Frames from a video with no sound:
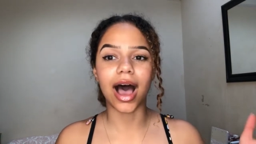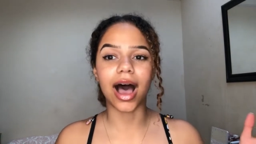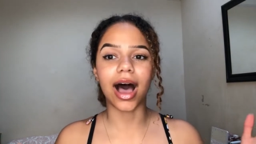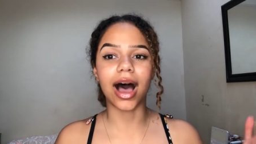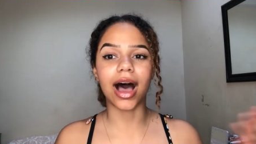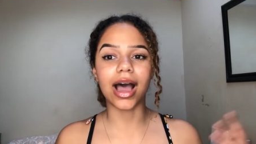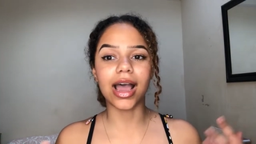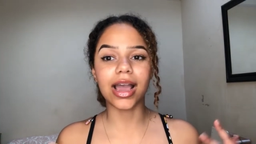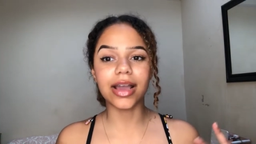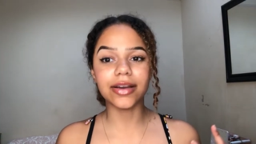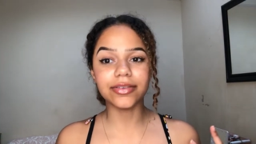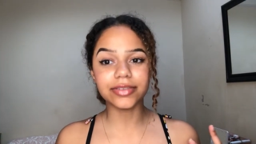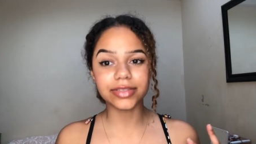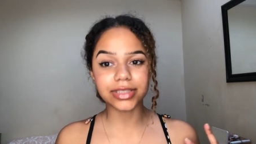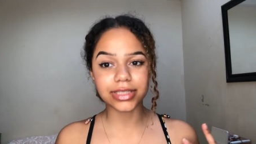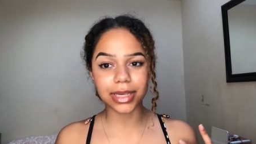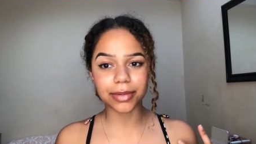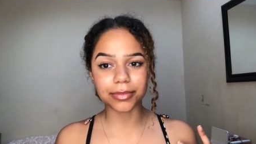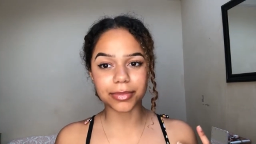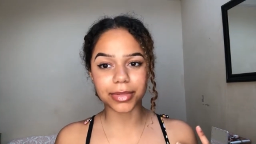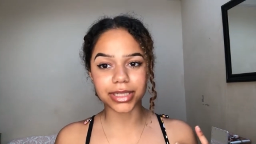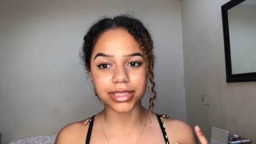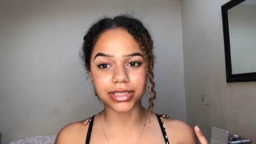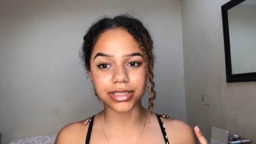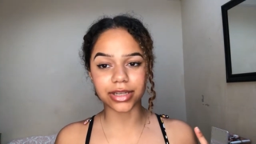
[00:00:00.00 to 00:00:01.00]
I have set
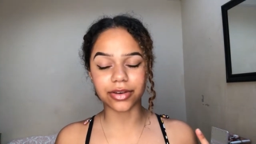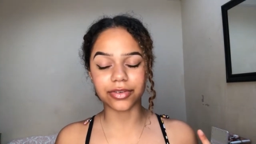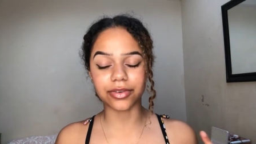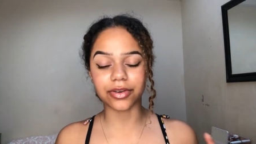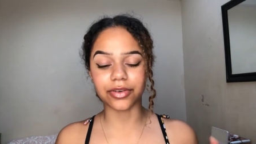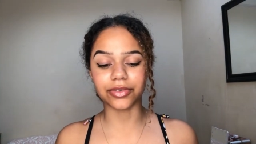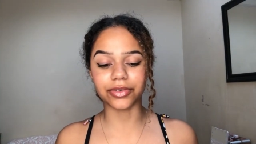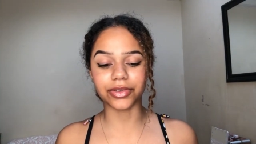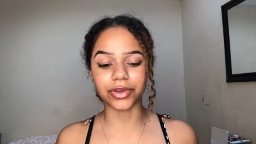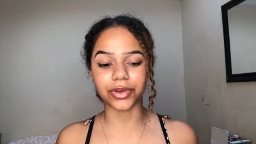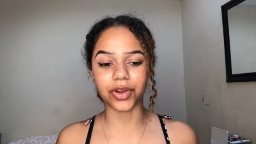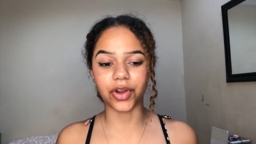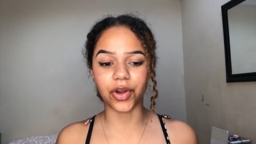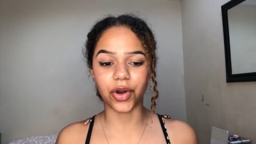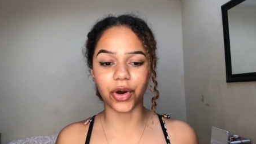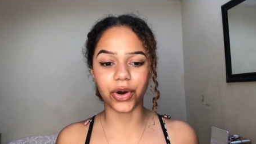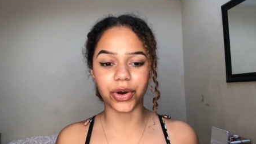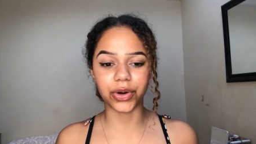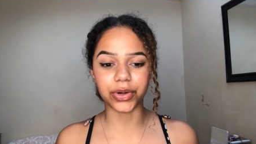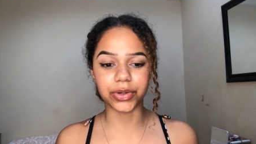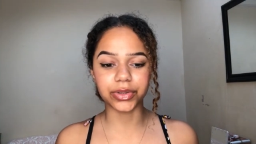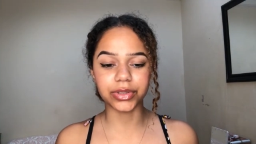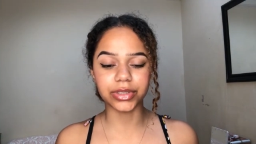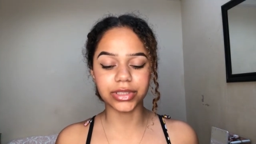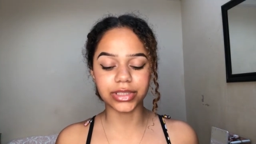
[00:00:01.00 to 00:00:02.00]
myself a few
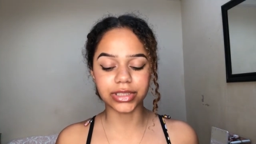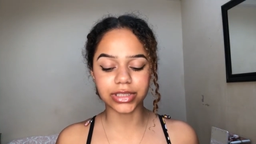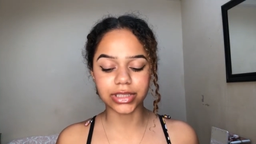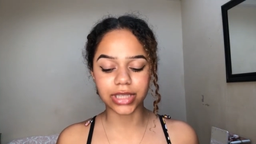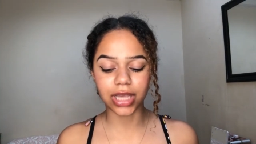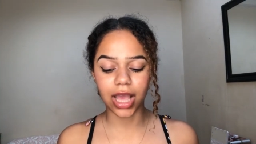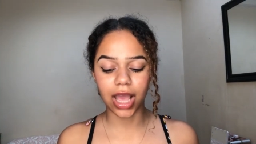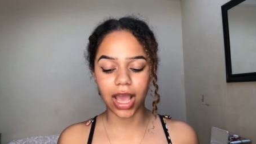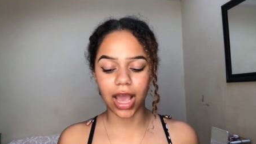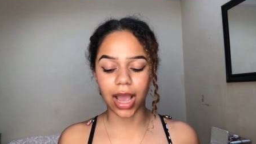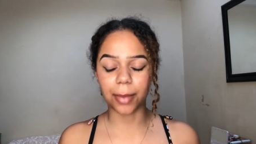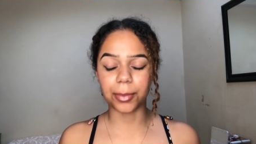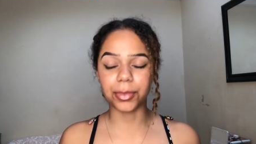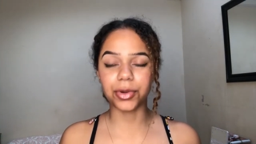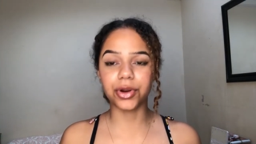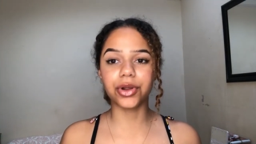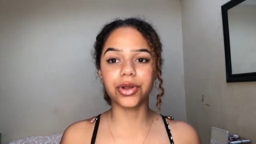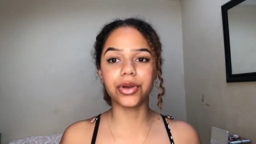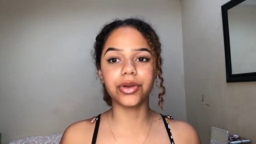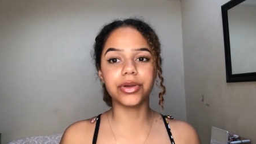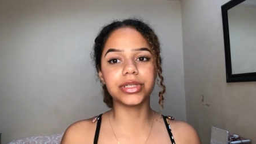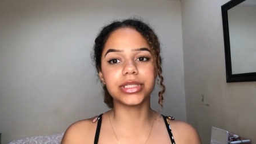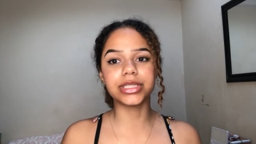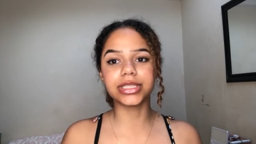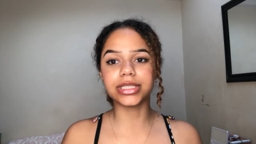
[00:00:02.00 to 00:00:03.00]
goals. I'm not
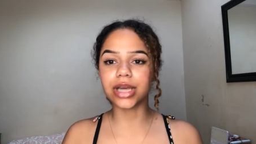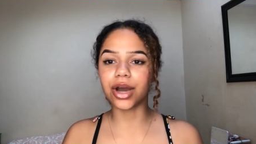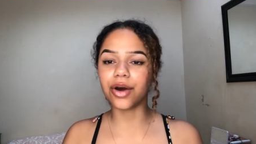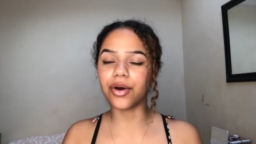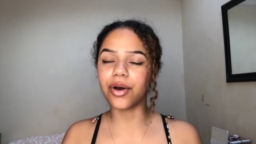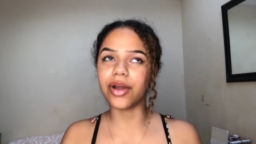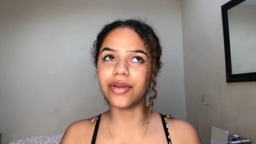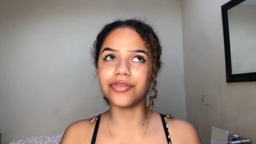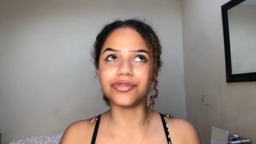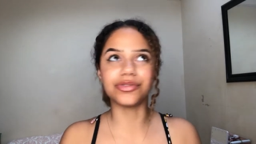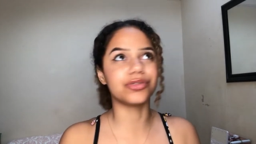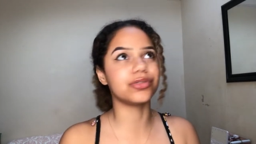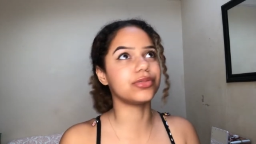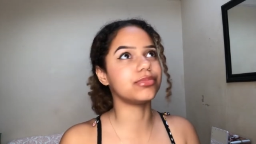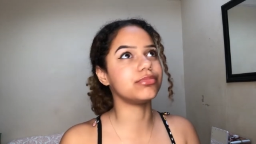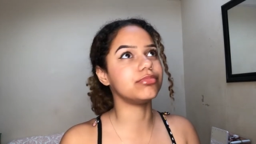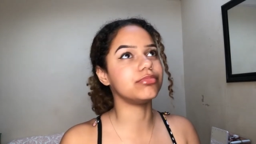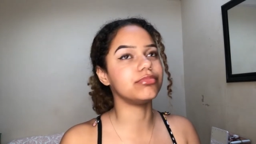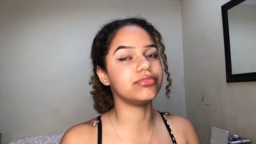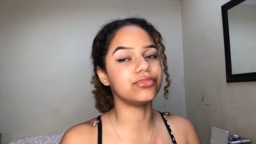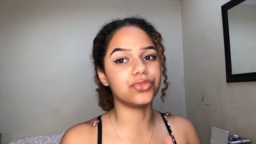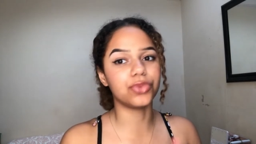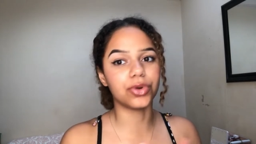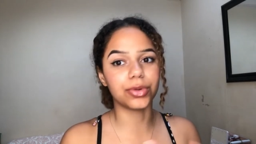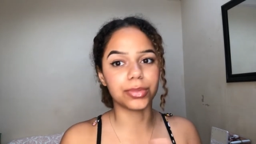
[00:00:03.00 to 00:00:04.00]
going to tell everyone
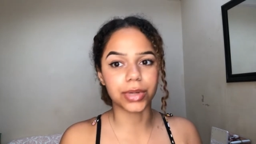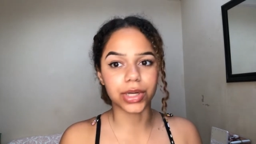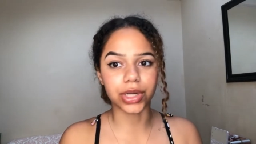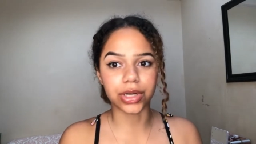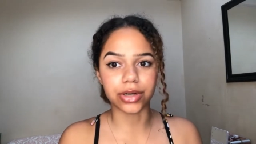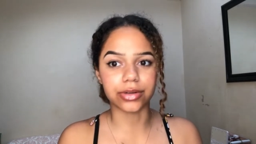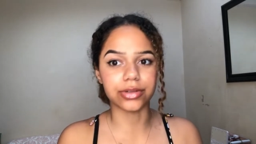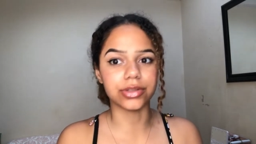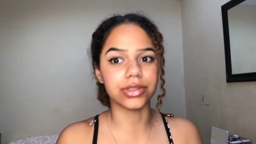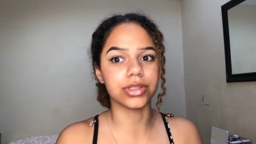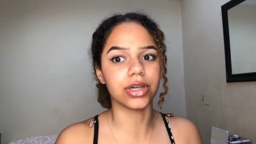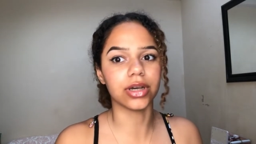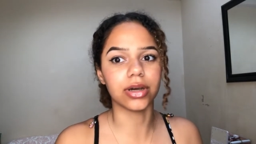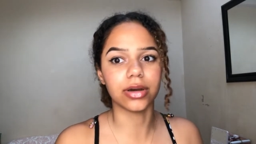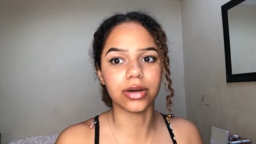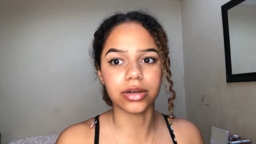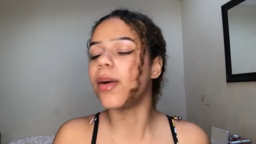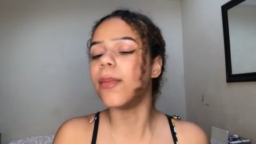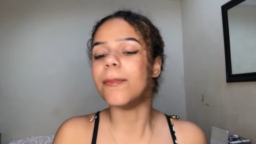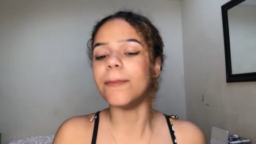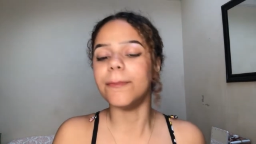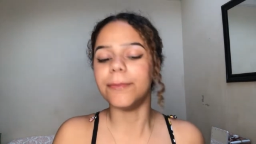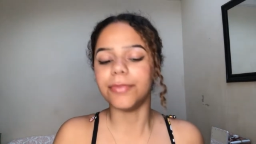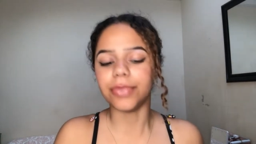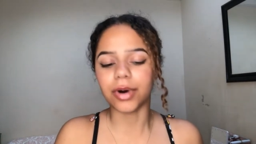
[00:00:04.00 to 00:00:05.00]
what my goals are,
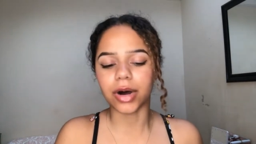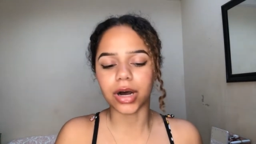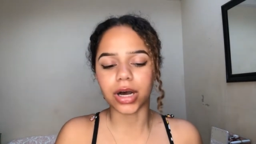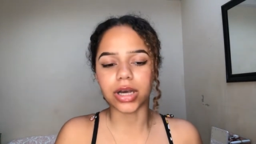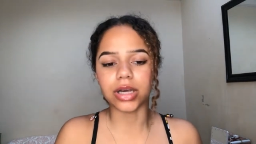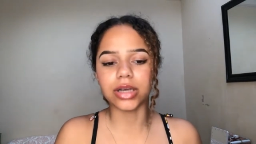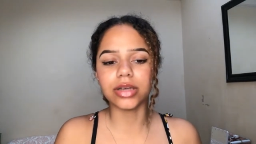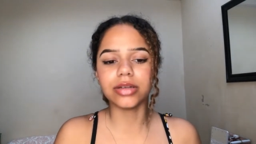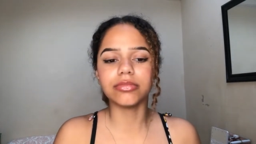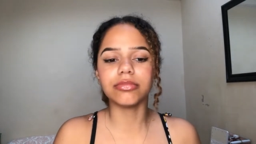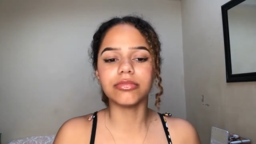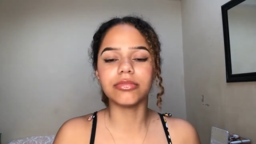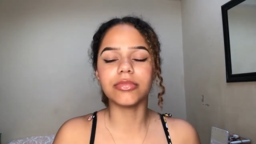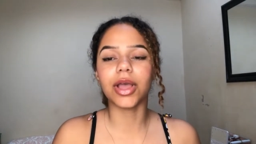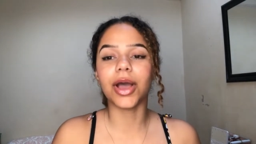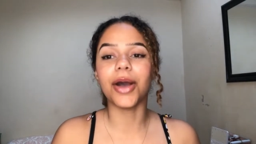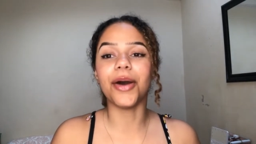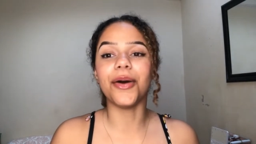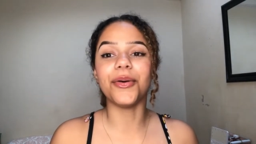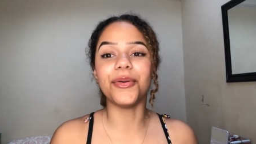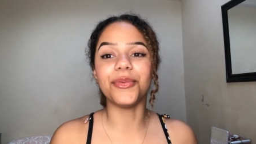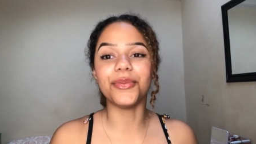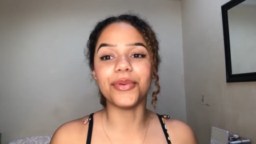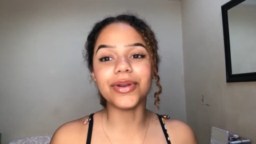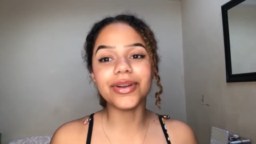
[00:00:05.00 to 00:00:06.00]
but
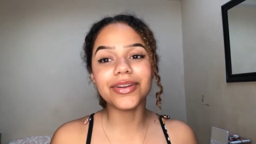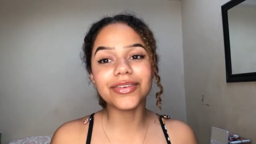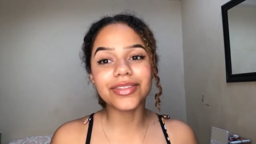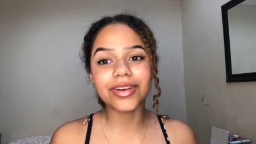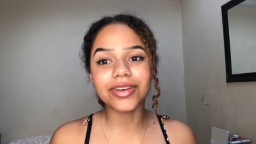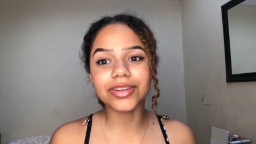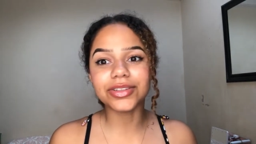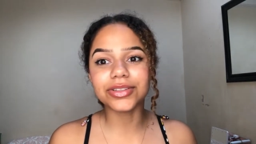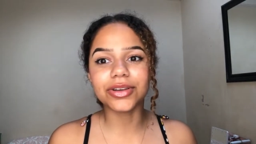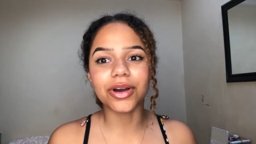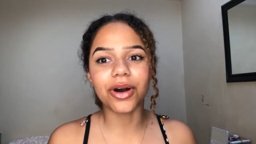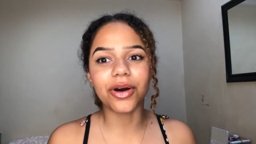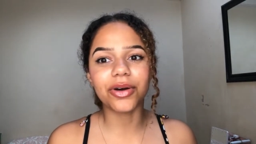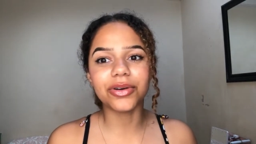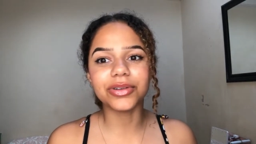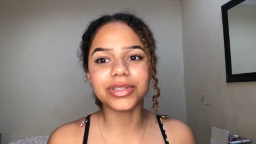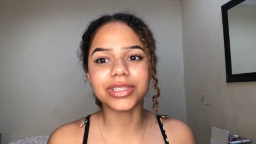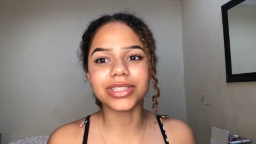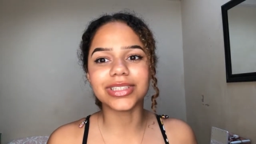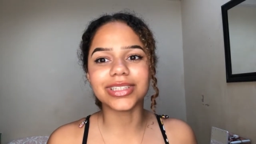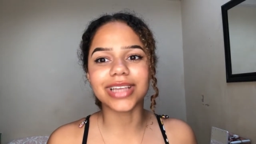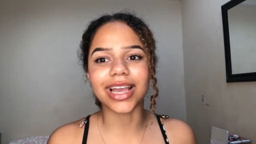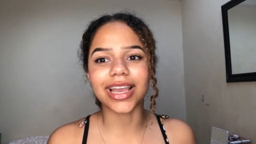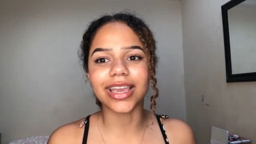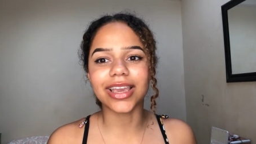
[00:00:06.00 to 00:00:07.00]
one of those goals
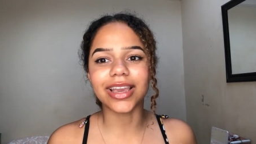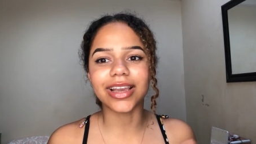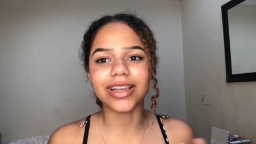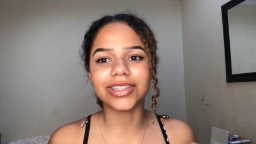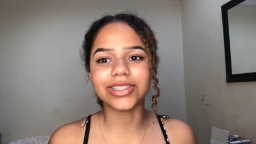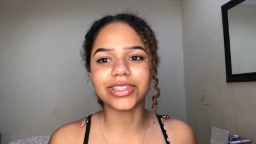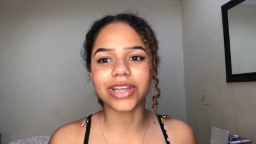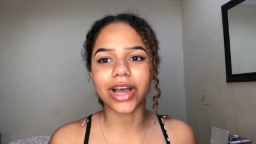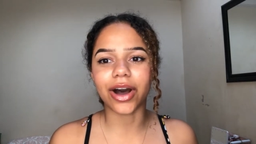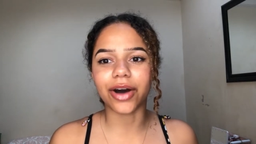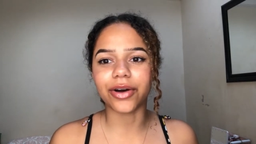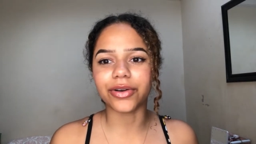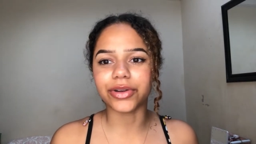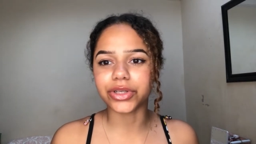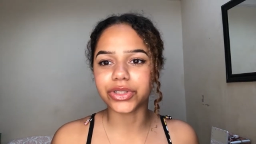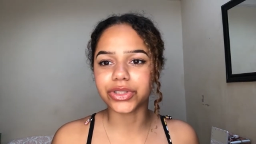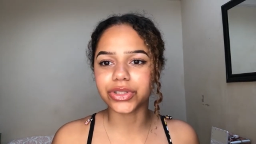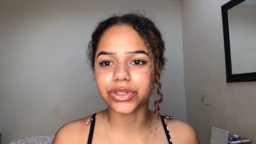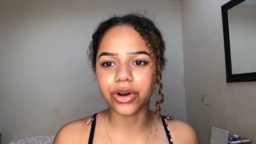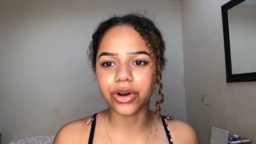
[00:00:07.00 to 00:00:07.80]
is like a childish